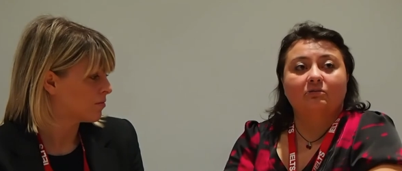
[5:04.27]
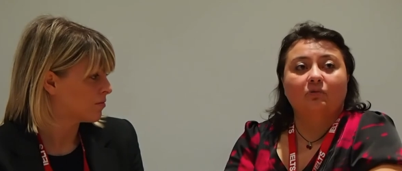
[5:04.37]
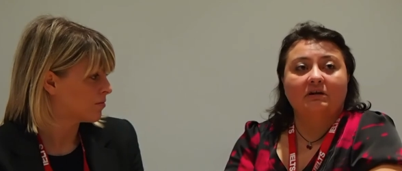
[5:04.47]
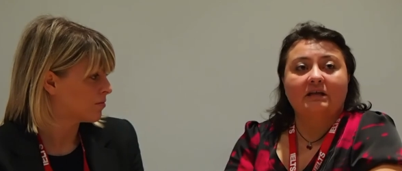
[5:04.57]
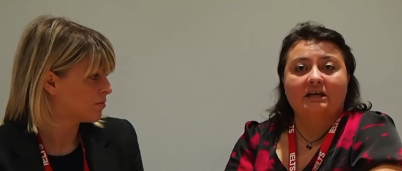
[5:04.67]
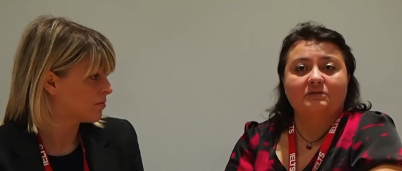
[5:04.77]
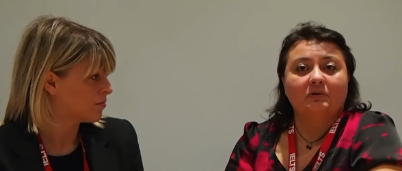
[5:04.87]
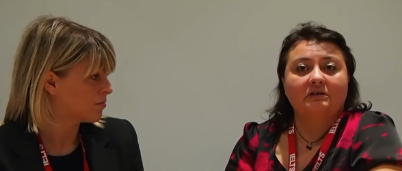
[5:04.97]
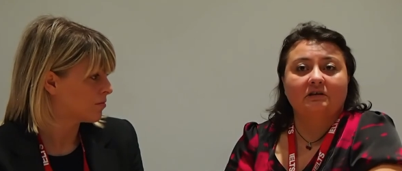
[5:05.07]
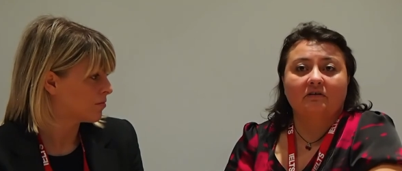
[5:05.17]
Speaker 1: one
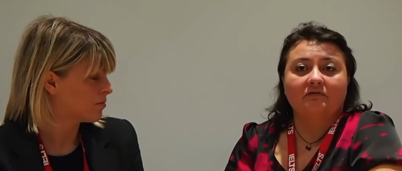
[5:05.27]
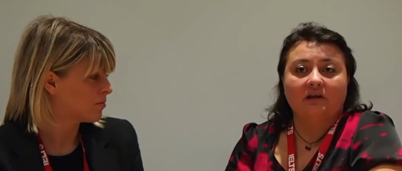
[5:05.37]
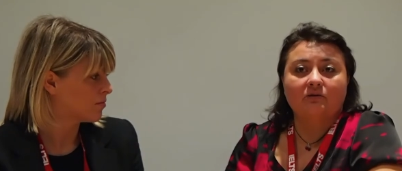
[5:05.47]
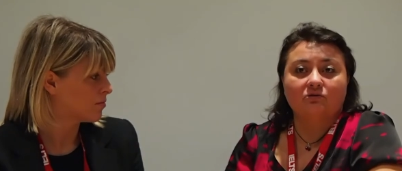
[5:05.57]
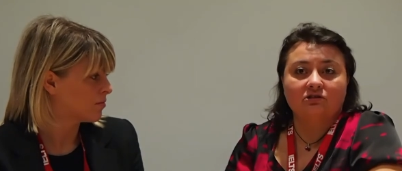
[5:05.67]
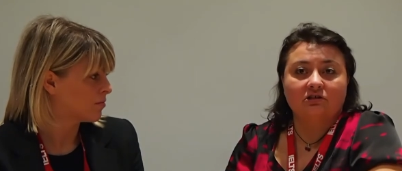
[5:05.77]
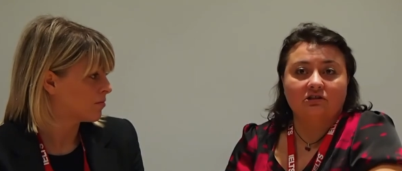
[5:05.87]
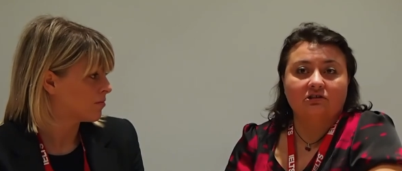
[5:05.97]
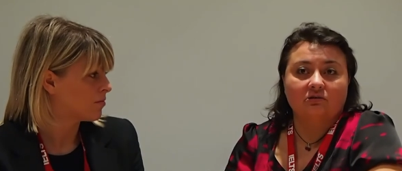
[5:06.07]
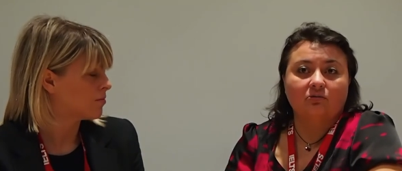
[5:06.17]
aspect of language
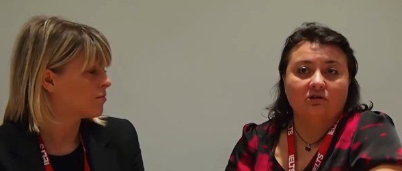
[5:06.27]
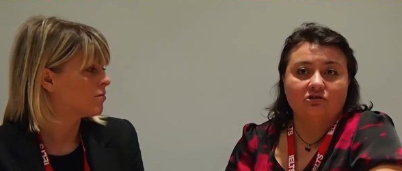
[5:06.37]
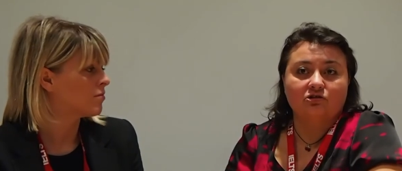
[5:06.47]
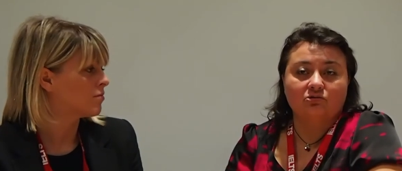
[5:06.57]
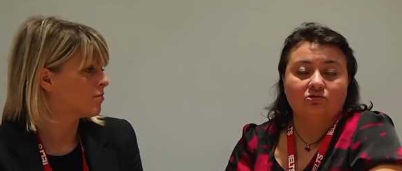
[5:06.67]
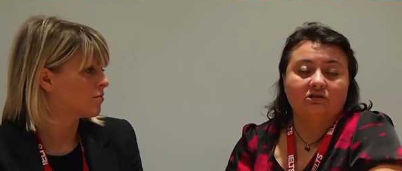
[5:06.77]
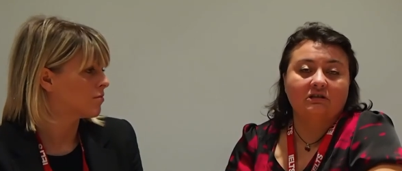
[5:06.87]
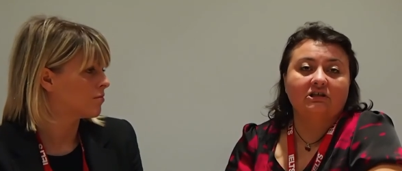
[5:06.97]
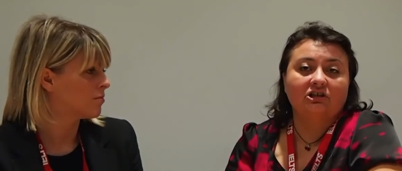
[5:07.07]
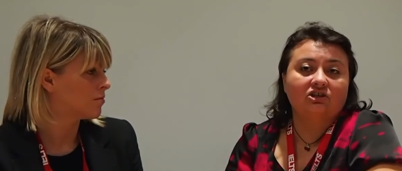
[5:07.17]
teaching was used
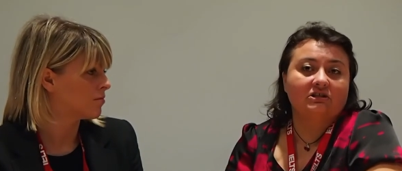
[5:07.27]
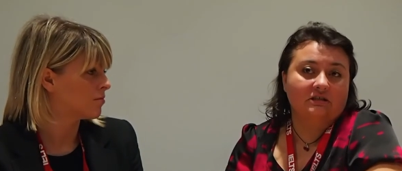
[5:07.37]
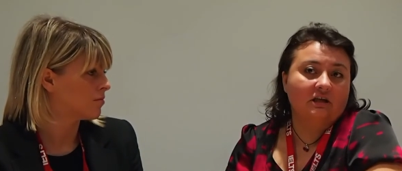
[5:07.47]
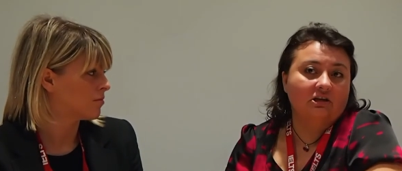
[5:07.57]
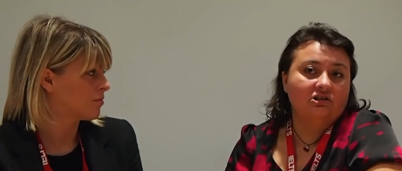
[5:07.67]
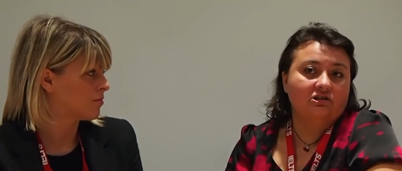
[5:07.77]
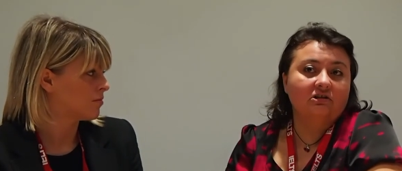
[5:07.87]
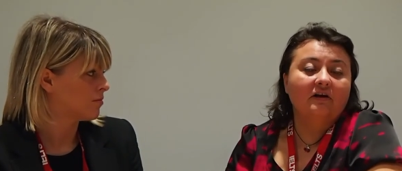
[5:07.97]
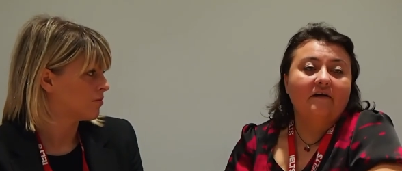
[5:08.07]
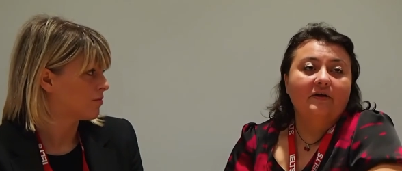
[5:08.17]
in each station.
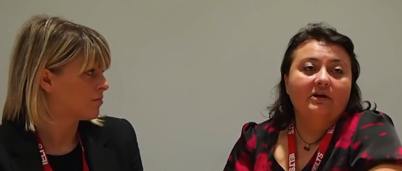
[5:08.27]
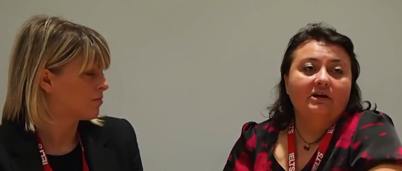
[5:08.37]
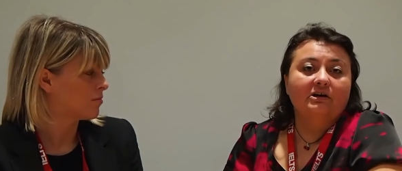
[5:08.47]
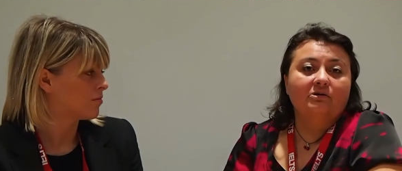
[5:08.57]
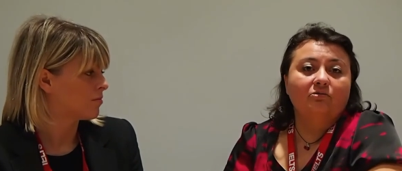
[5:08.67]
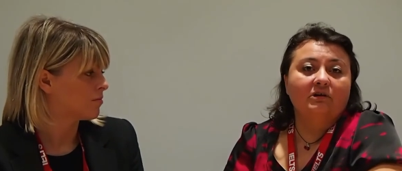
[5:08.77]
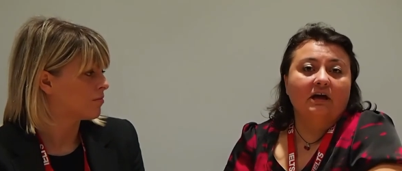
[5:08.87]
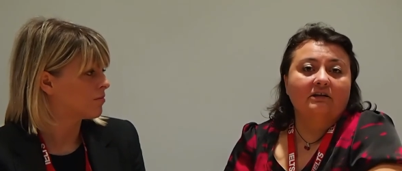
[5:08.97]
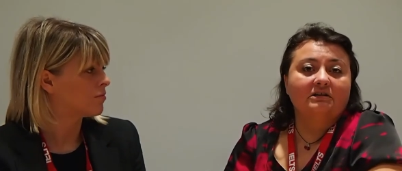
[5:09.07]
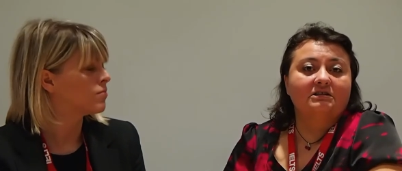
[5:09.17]
Uh, we
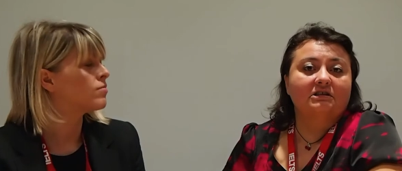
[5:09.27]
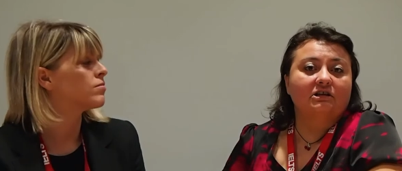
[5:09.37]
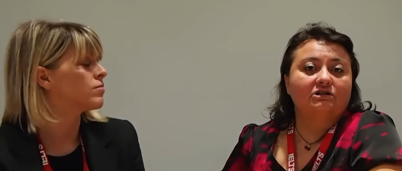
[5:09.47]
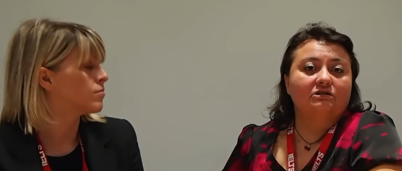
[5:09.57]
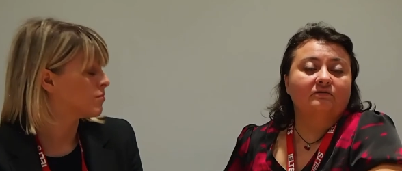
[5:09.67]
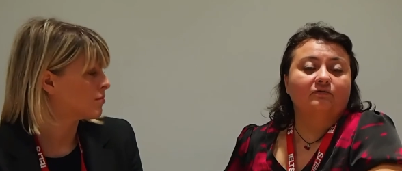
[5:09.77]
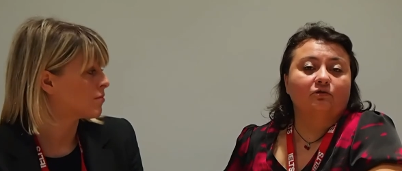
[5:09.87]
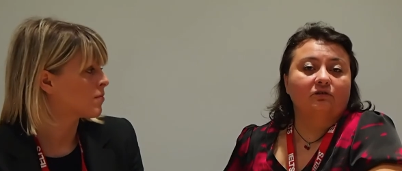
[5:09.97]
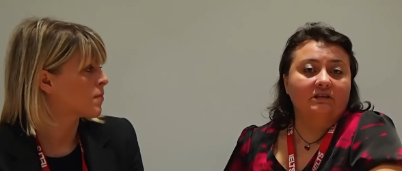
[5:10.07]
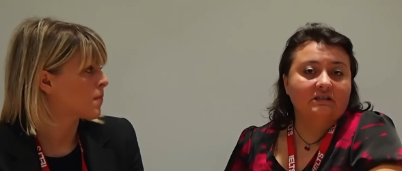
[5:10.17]
had a station
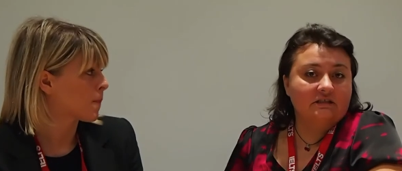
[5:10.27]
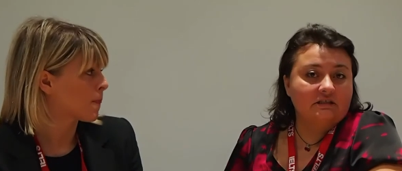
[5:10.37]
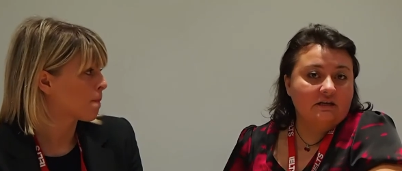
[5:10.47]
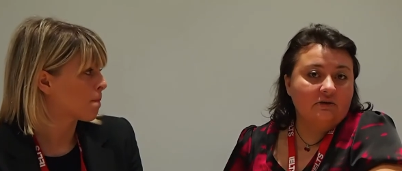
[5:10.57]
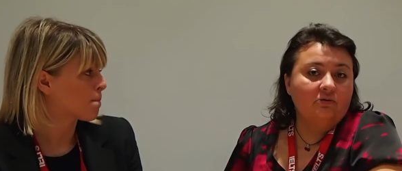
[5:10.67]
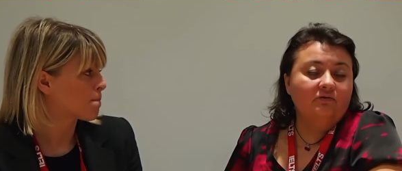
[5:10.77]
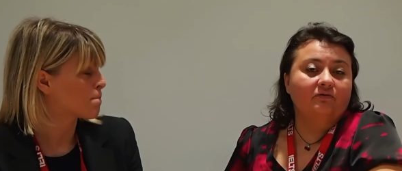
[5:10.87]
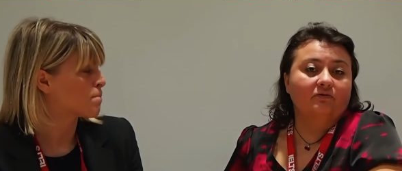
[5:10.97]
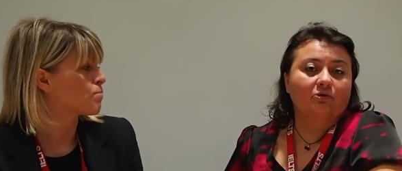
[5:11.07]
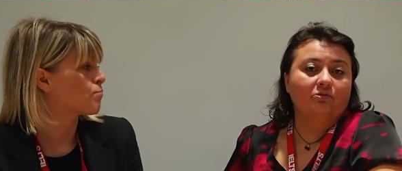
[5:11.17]
for listening,
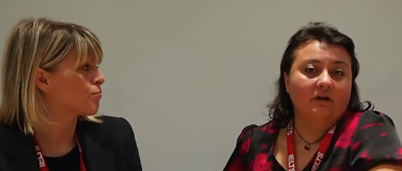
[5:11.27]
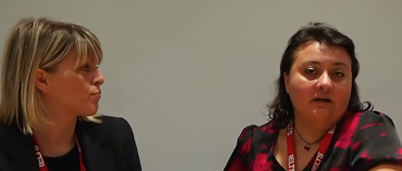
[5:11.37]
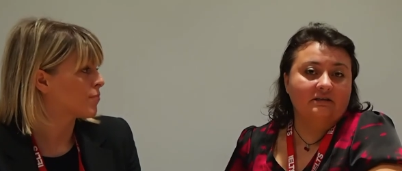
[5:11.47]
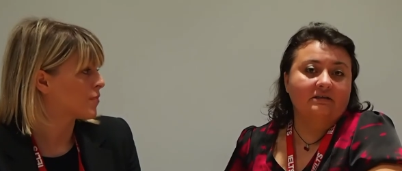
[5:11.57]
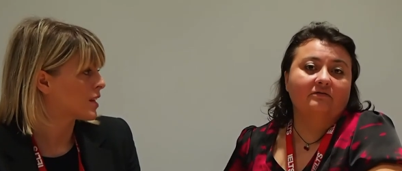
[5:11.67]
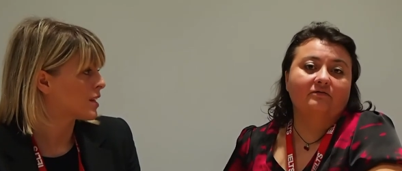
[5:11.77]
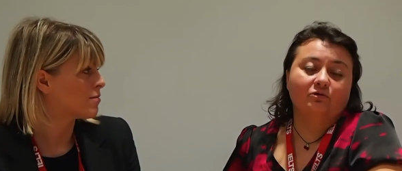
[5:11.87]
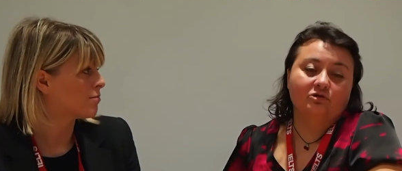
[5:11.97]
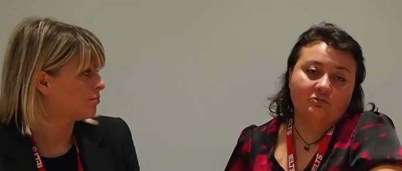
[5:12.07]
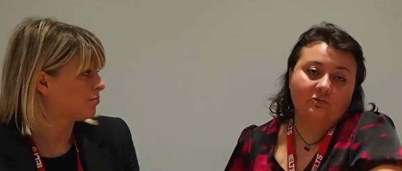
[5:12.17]
for writing,
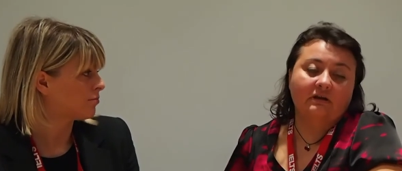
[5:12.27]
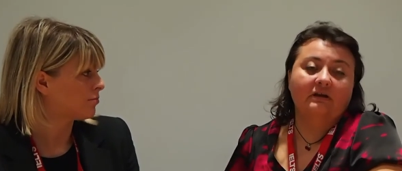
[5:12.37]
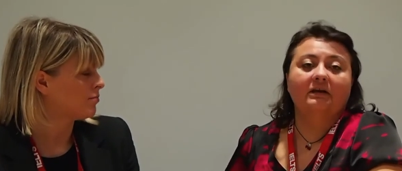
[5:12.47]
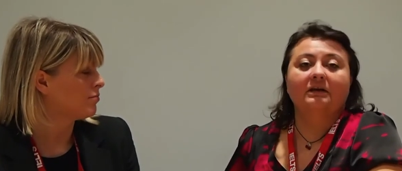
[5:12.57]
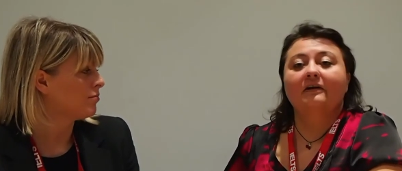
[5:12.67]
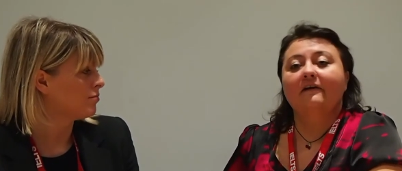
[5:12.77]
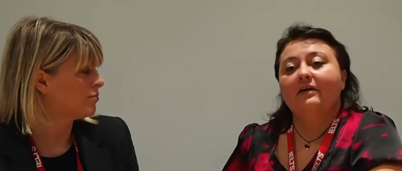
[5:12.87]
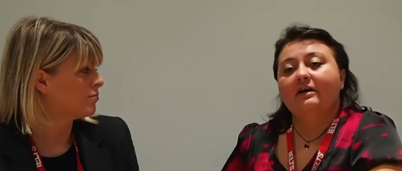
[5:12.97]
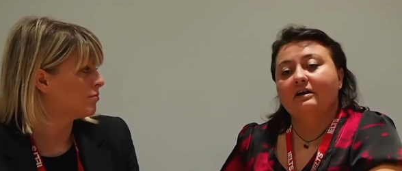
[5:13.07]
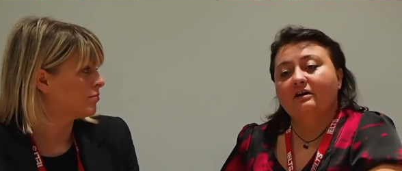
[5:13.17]
for speaking,
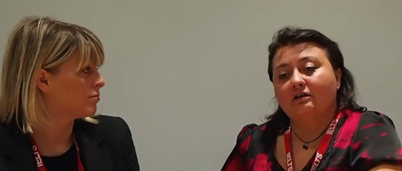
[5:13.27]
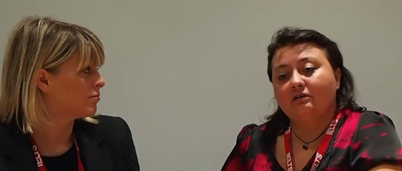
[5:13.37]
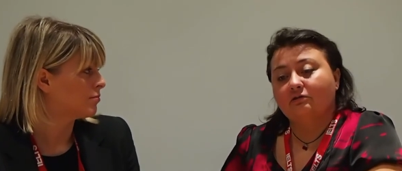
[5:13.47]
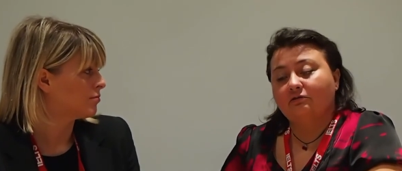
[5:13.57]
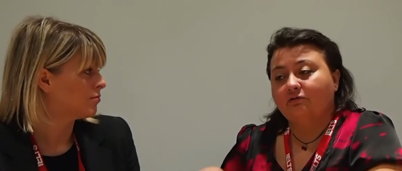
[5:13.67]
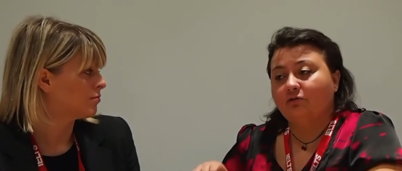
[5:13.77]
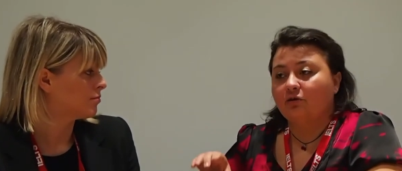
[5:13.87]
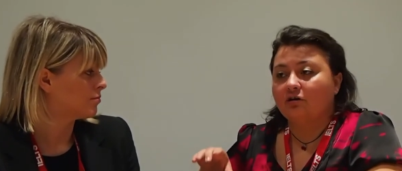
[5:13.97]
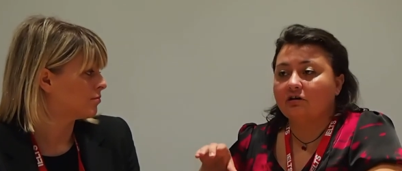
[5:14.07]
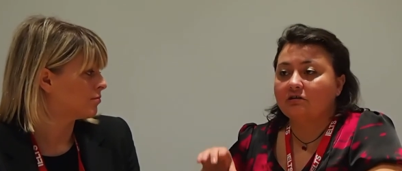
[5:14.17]
uh,
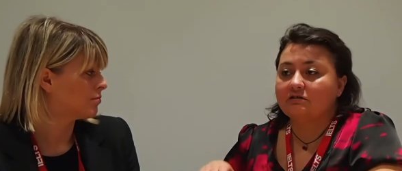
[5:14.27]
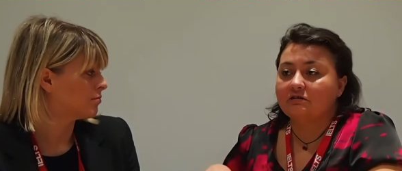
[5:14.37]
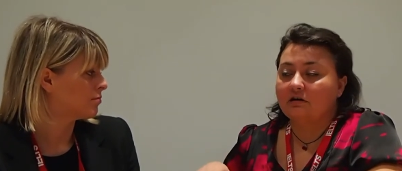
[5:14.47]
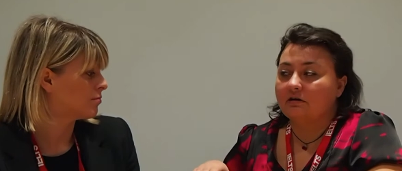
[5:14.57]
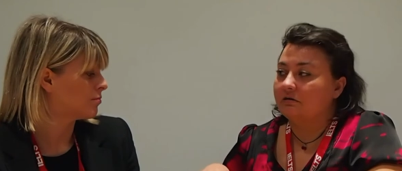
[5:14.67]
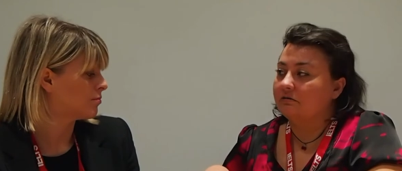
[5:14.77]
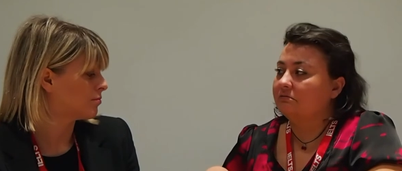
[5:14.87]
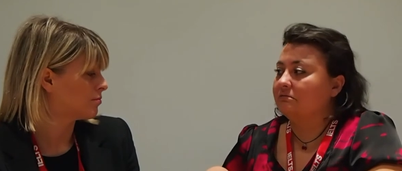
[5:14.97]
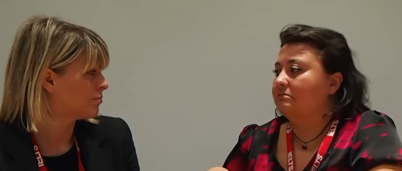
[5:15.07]
for um,